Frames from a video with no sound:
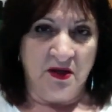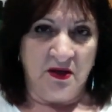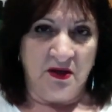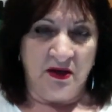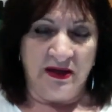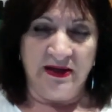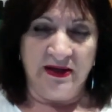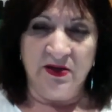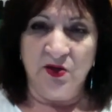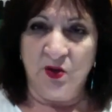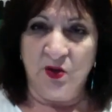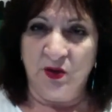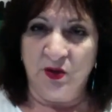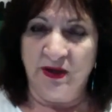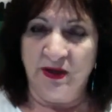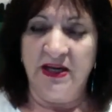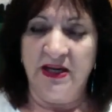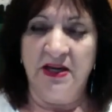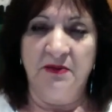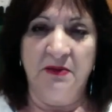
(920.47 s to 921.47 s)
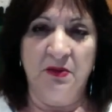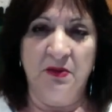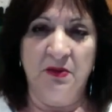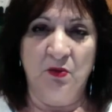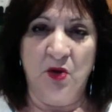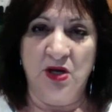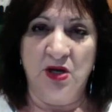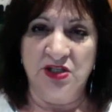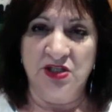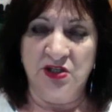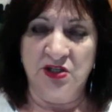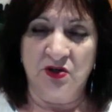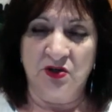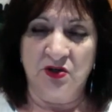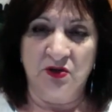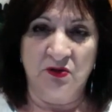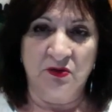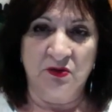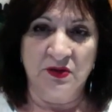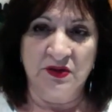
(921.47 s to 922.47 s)
ignoring him and why
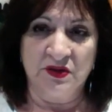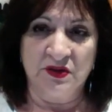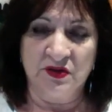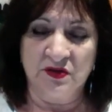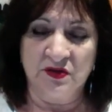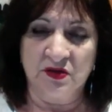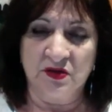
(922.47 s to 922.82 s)
Cheryl was